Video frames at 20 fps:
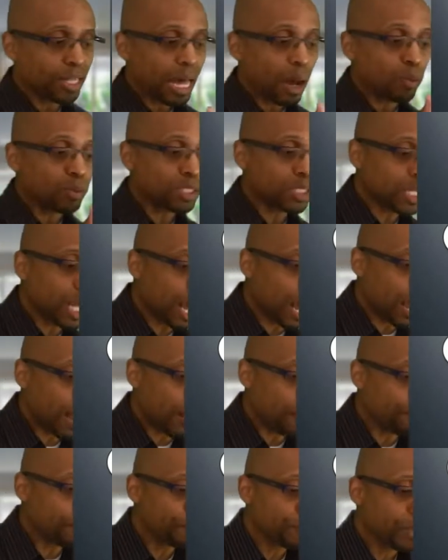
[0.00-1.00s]
that was
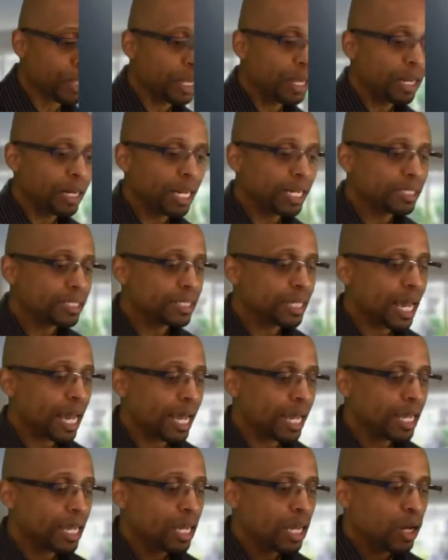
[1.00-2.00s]
Tom. Let's
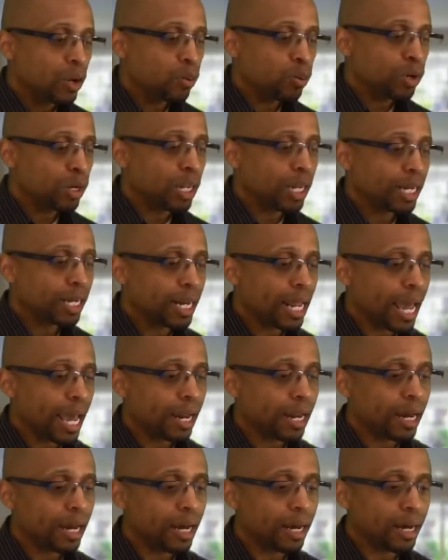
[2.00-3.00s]
say we're looking
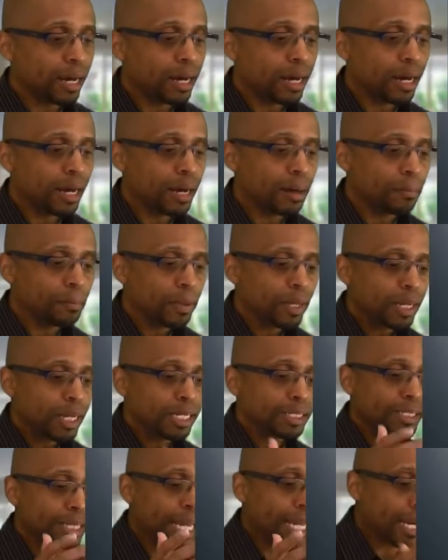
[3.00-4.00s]
at,
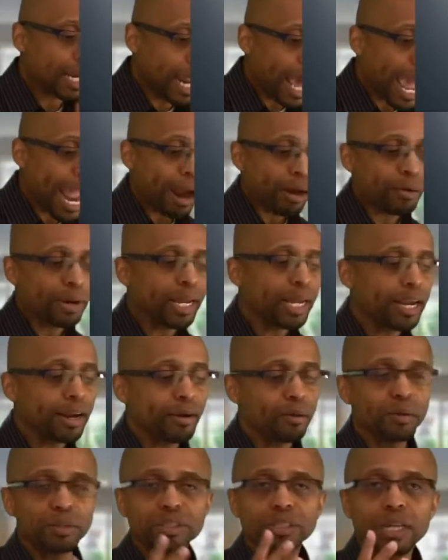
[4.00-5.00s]
let's say Larry
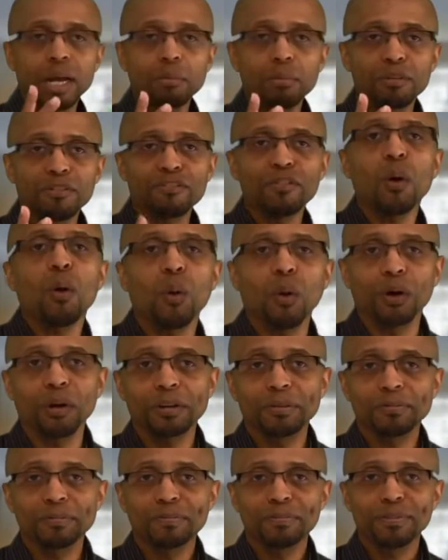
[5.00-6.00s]
here was number 4,
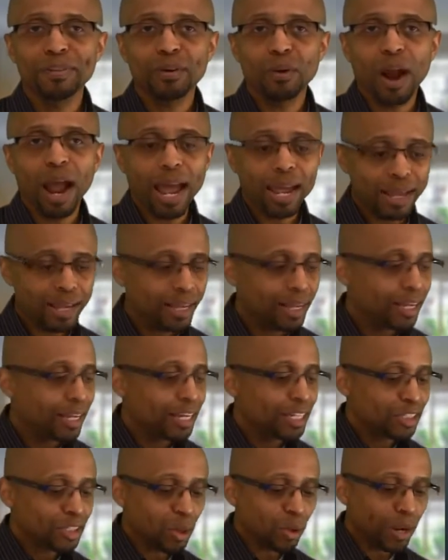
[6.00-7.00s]
right?
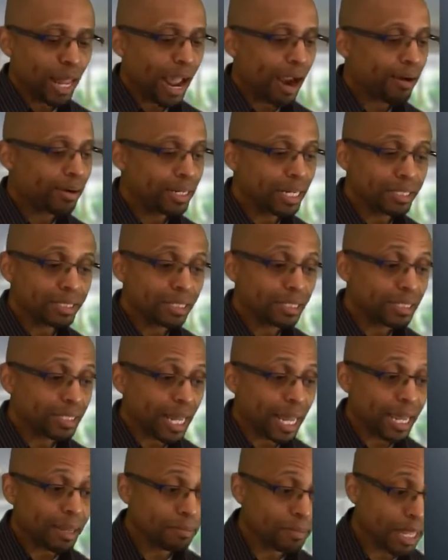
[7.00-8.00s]
So Larry does the
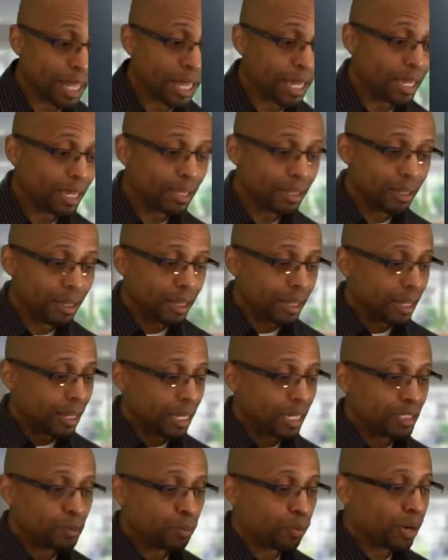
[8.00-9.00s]
same thing.
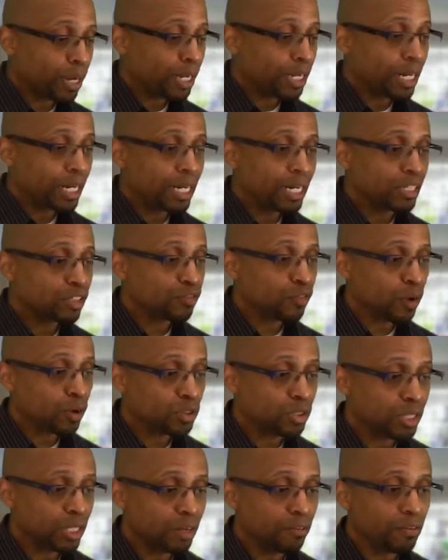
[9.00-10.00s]
He's bringing in his
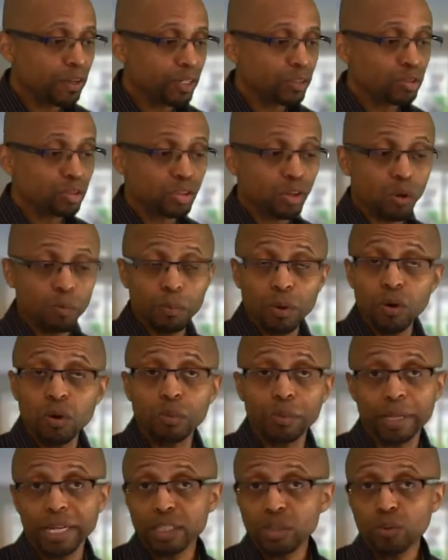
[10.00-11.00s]
first individual. So
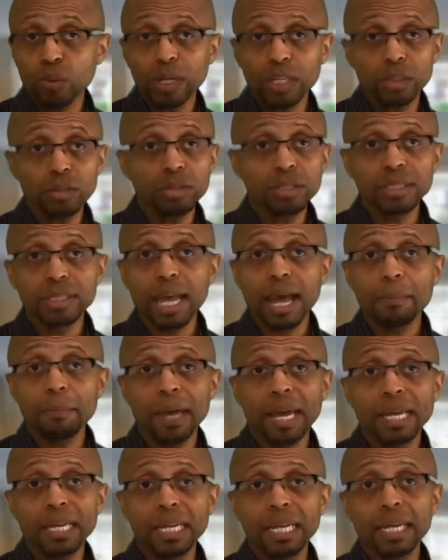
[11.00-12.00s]
boom, guess what? You just got
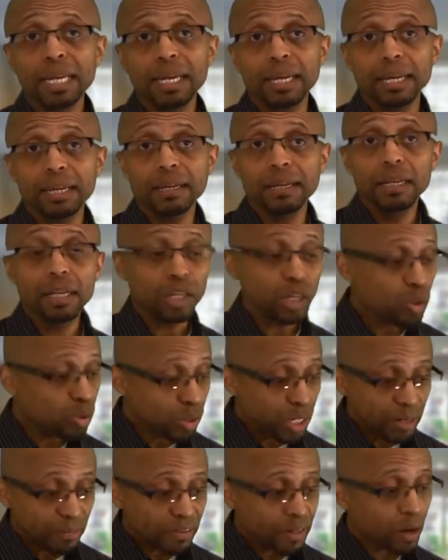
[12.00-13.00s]
paid again. You
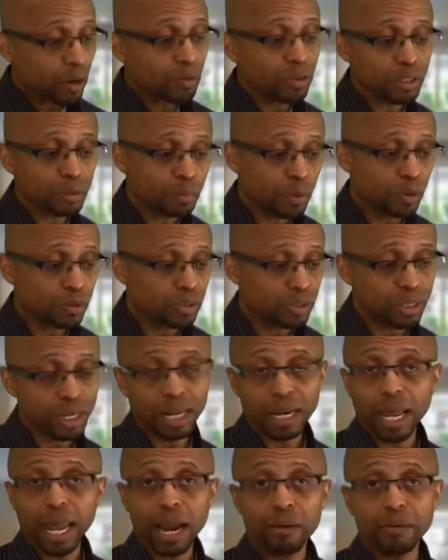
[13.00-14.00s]
don't even know this person
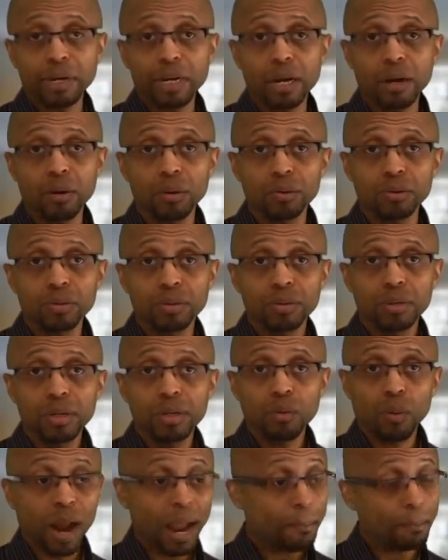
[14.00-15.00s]
that Larry knows,
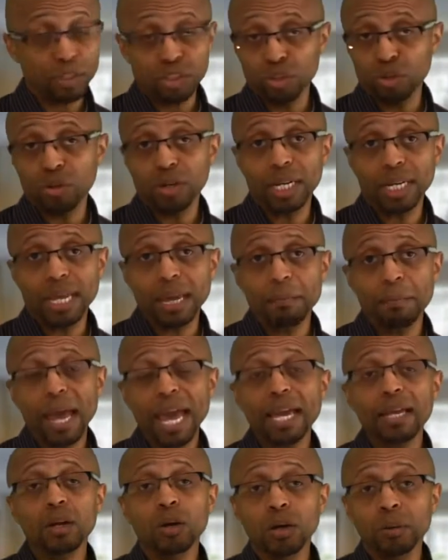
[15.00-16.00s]
right? But you're going to get
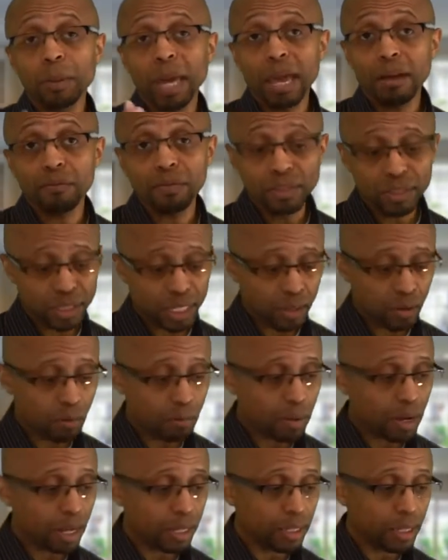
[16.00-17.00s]
paid on them every single
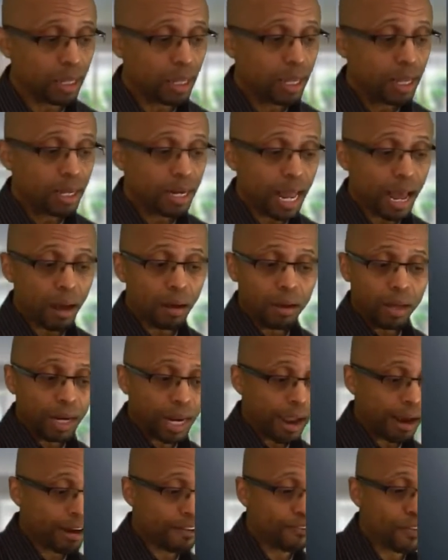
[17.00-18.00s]
month. Now,
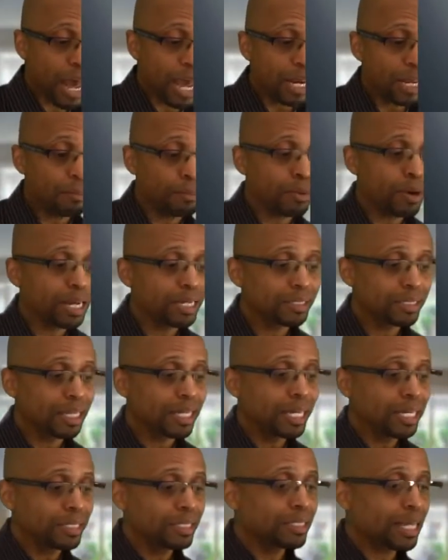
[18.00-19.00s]
Larry finally brings in
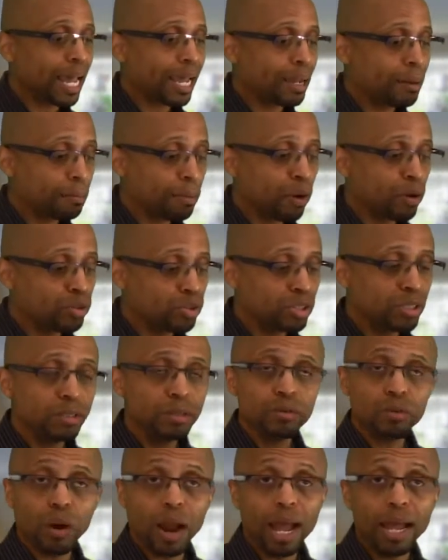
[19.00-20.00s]
his second person,
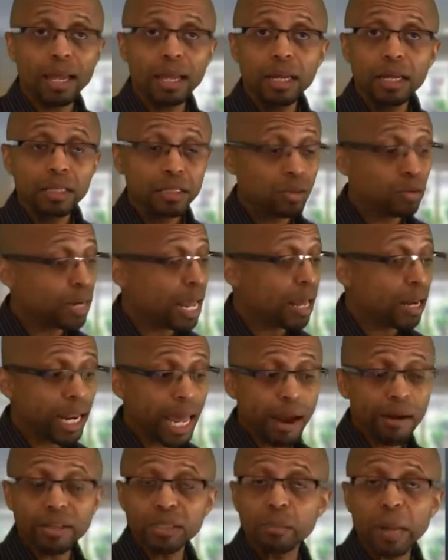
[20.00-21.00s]
right? So now
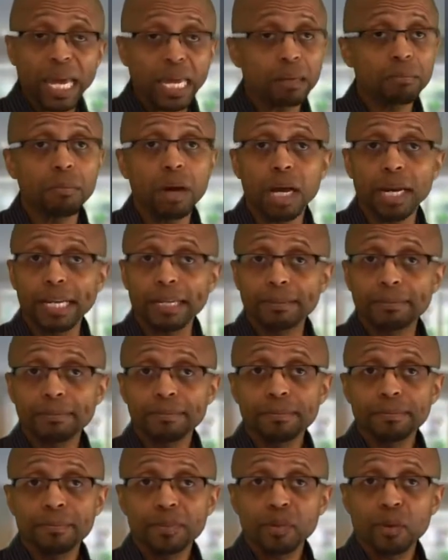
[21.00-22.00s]
Larry's making money,
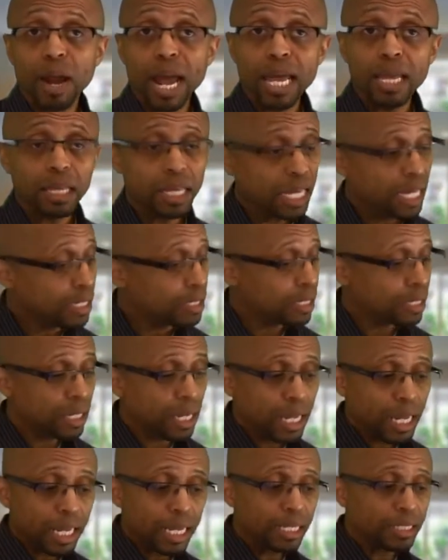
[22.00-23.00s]
right? He's
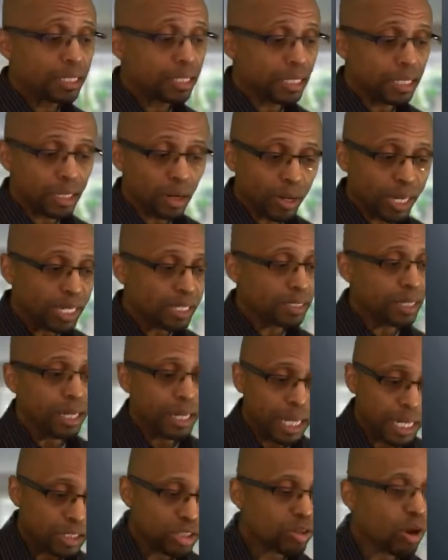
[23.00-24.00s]

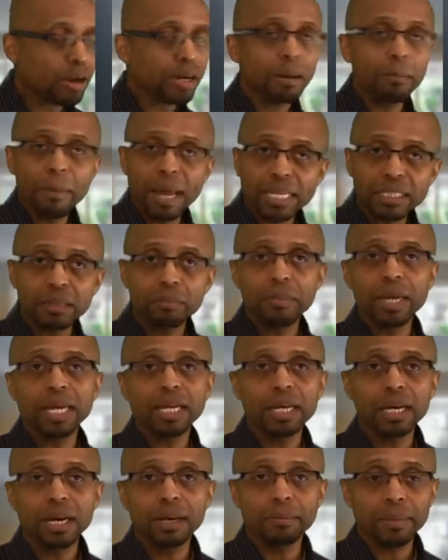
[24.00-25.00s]
starting to make some
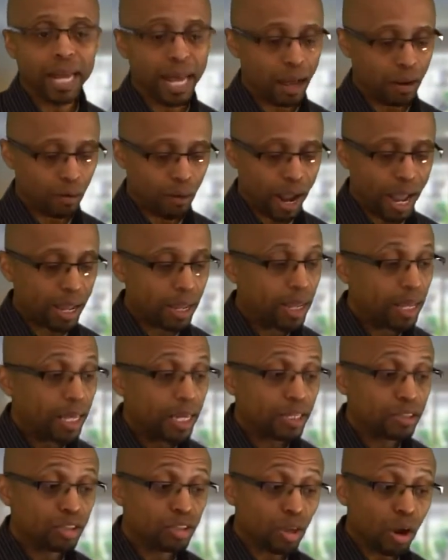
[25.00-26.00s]
income now, right?
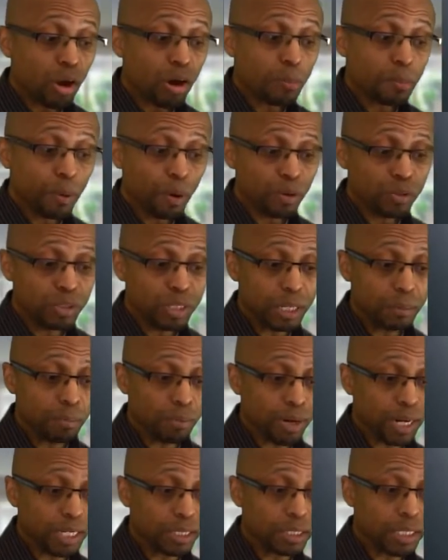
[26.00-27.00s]
His third person he
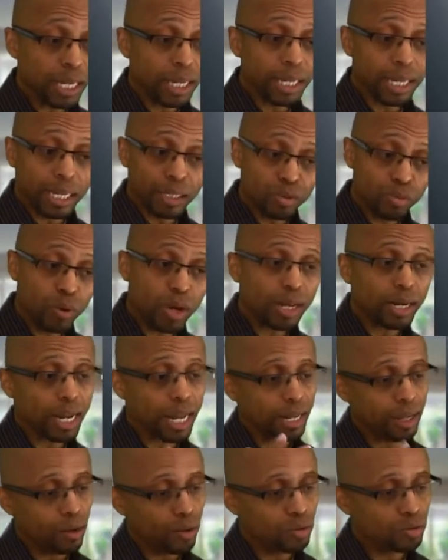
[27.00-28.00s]
brings in, guess what?
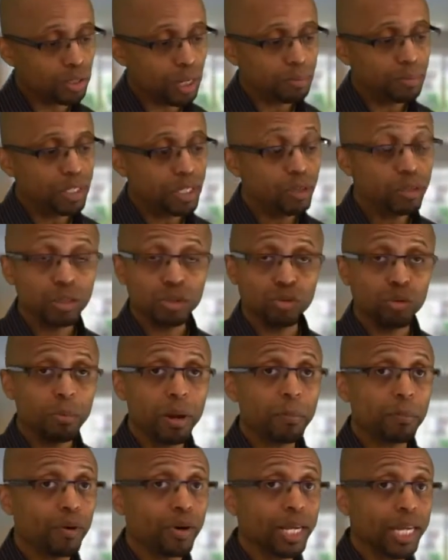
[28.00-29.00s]
That goes up to you. Because
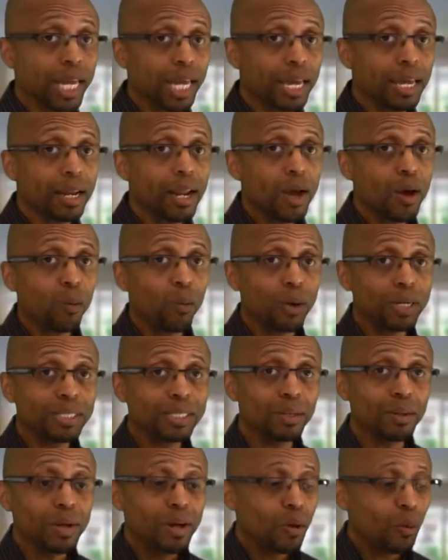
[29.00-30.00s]
remember, again, what's
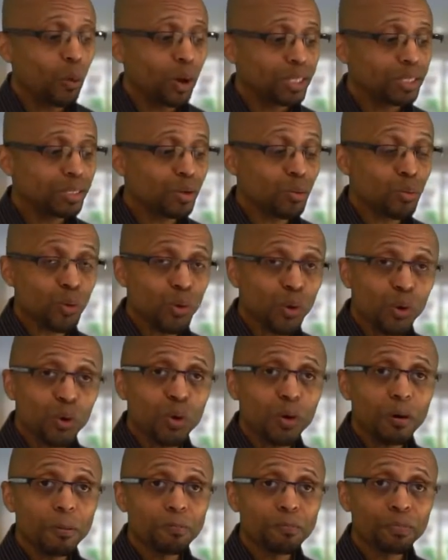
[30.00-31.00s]
the
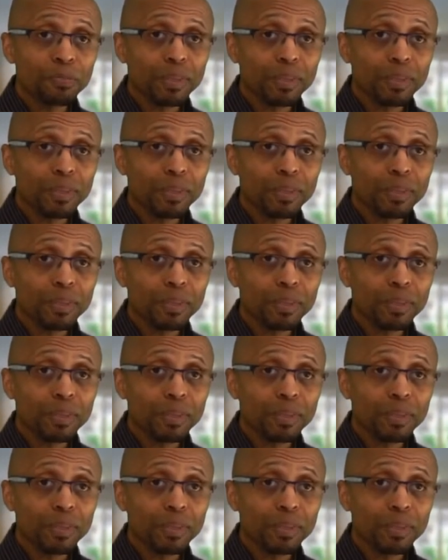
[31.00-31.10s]
rule?